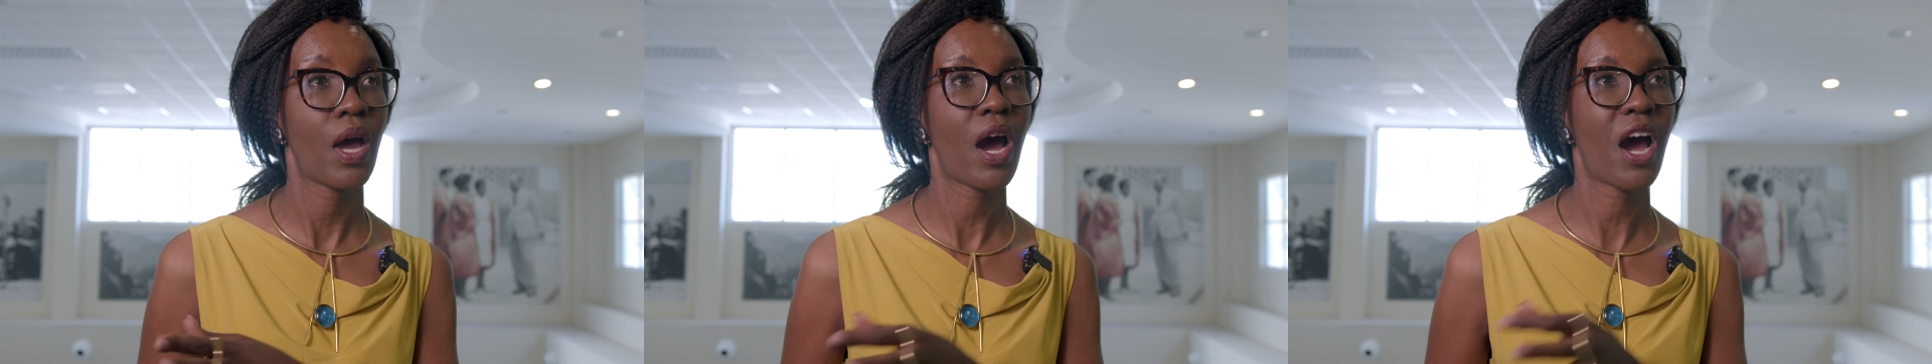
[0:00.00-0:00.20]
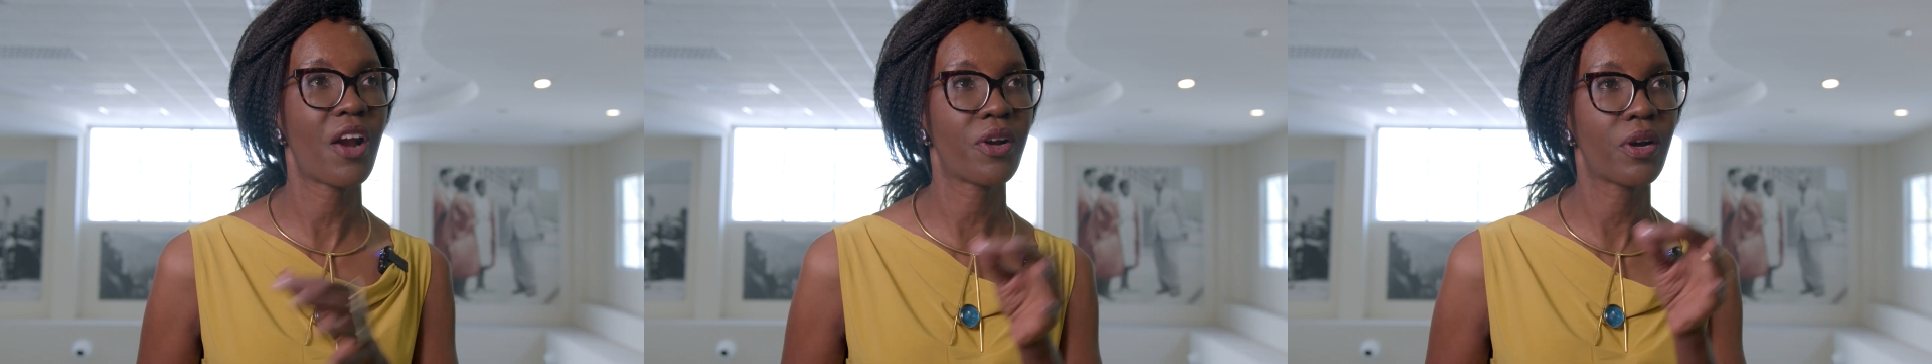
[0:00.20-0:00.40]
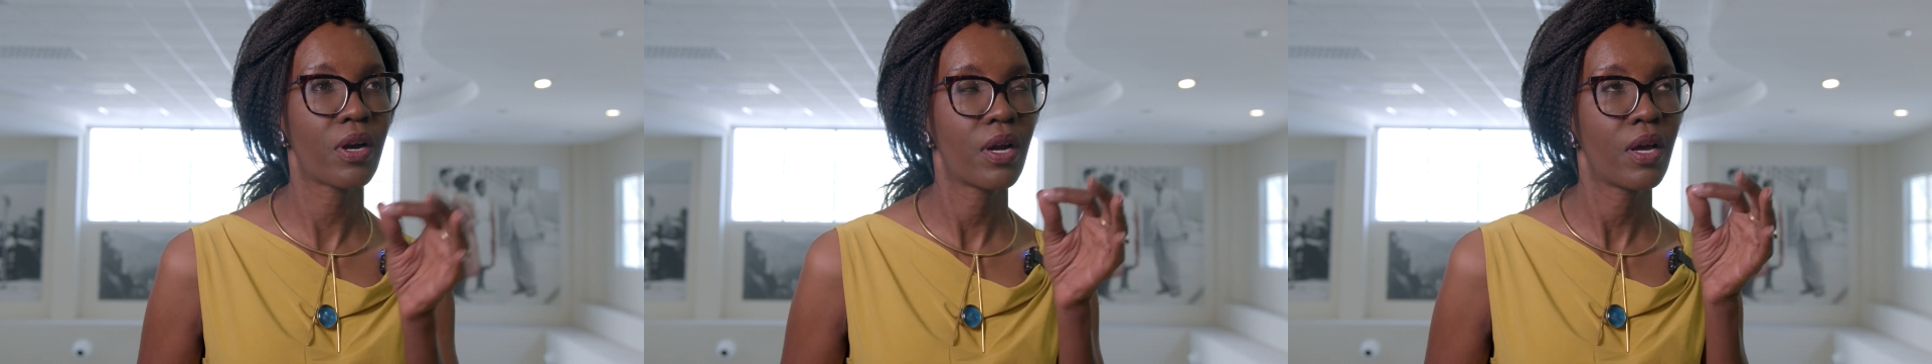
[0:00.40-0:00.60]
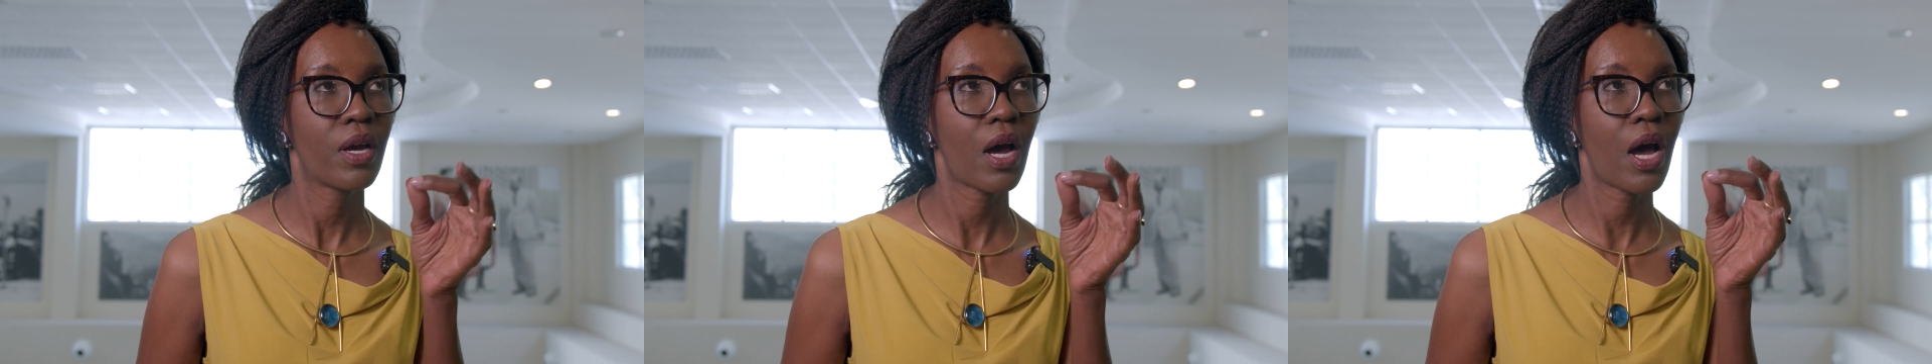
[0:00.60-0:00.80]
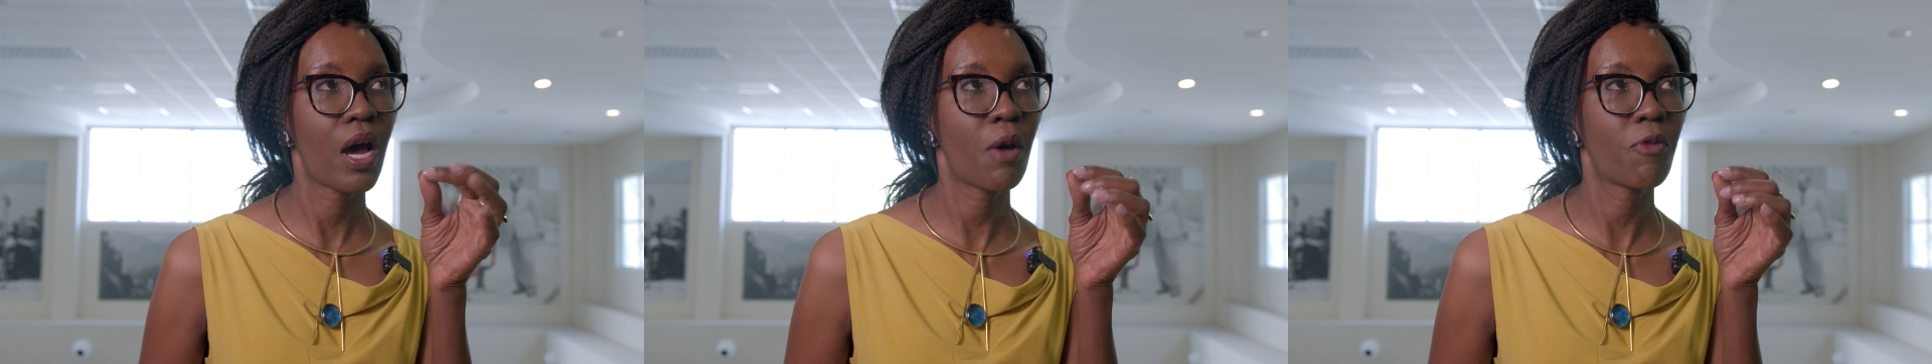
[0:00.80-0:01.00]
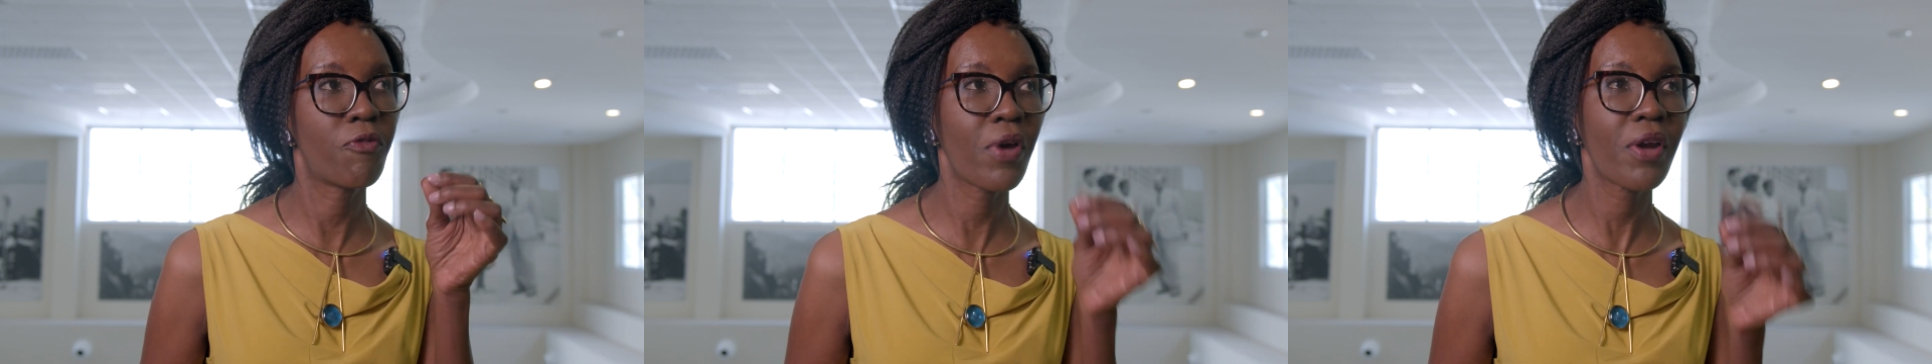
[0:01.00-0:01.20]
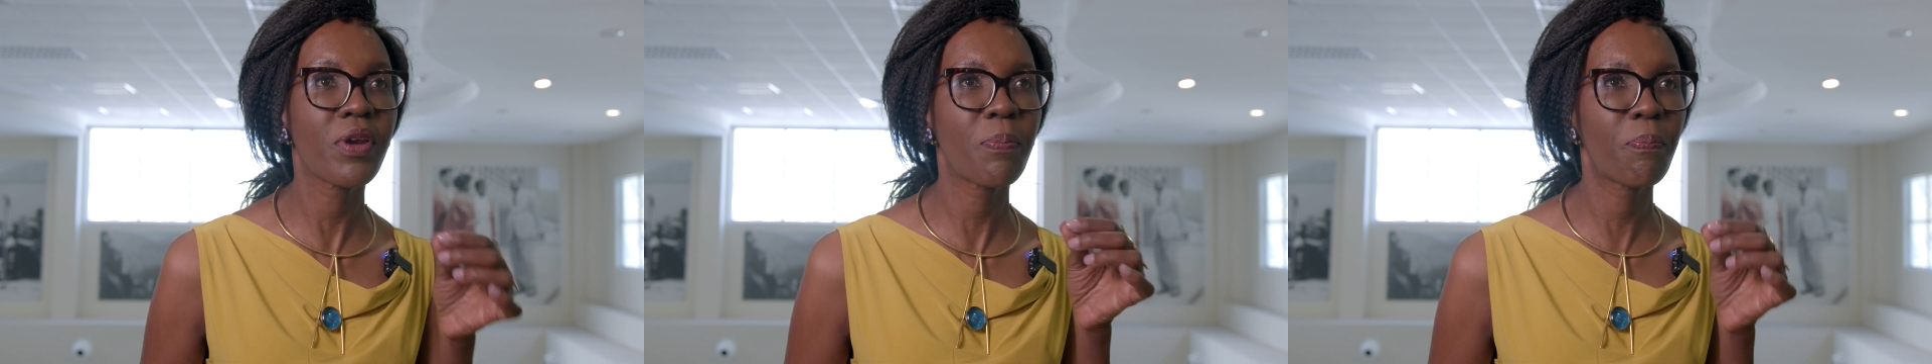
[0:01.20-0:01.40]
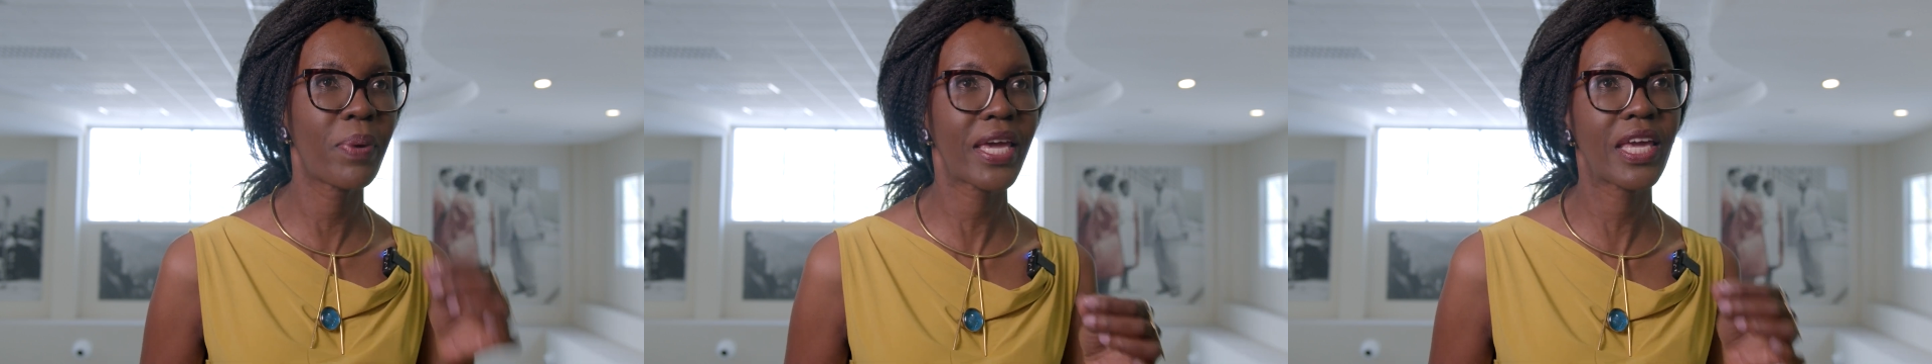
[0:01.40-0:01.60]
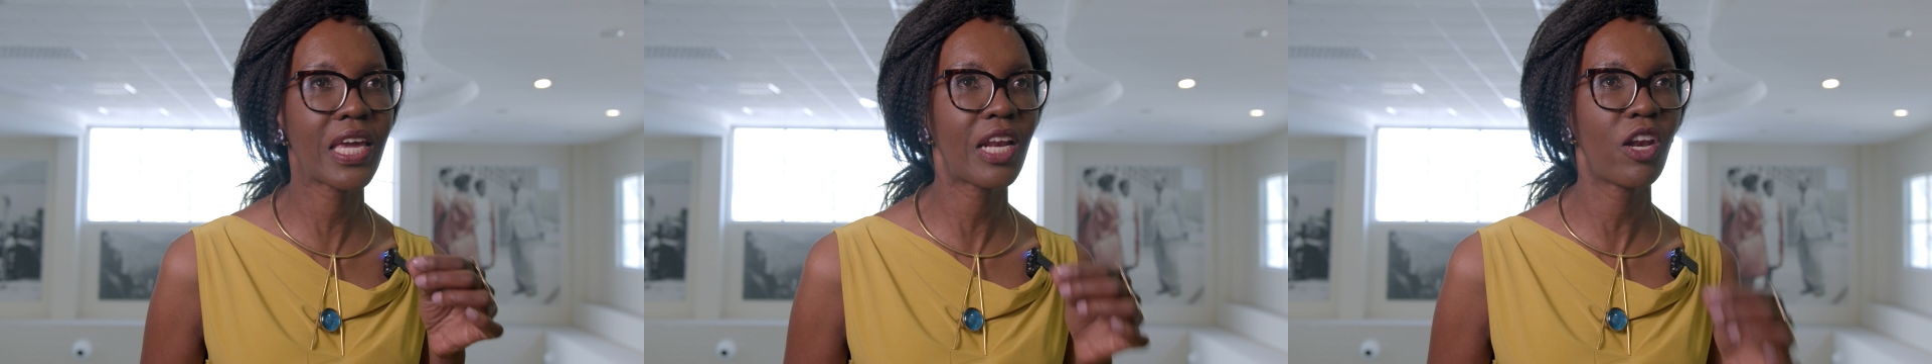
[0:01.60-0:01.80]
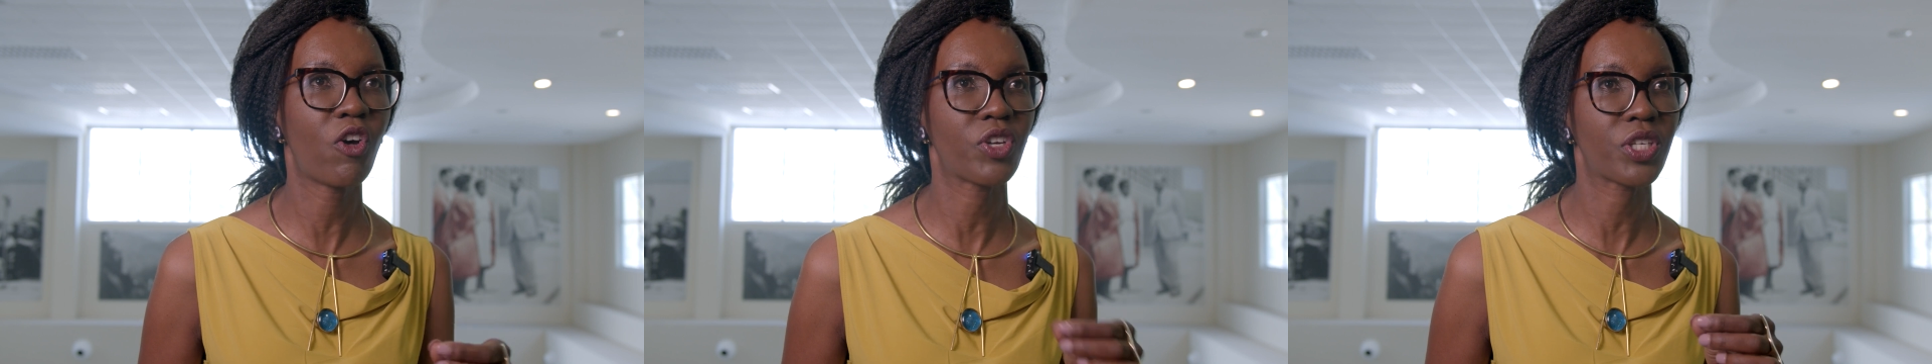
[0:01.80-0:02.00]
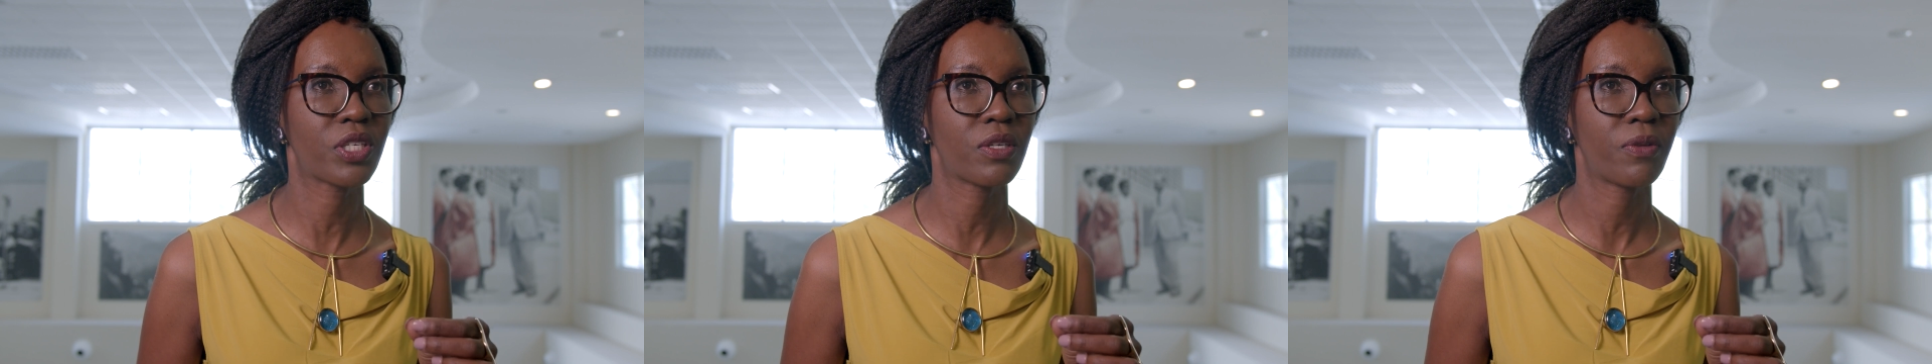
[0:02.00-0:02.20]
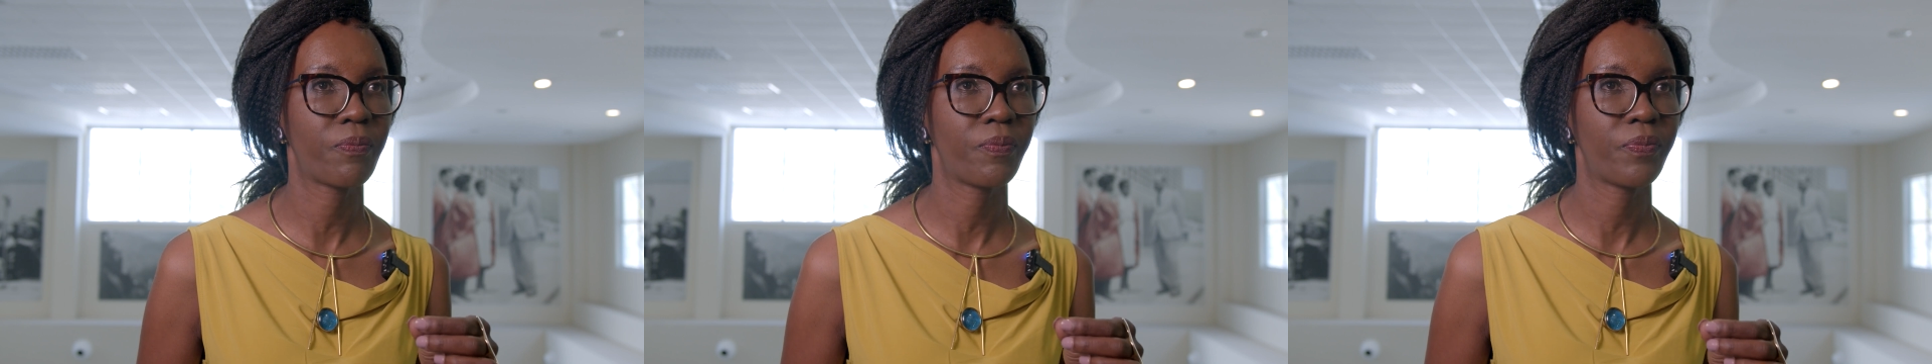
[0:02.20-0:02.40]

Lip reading: are a very picky lot.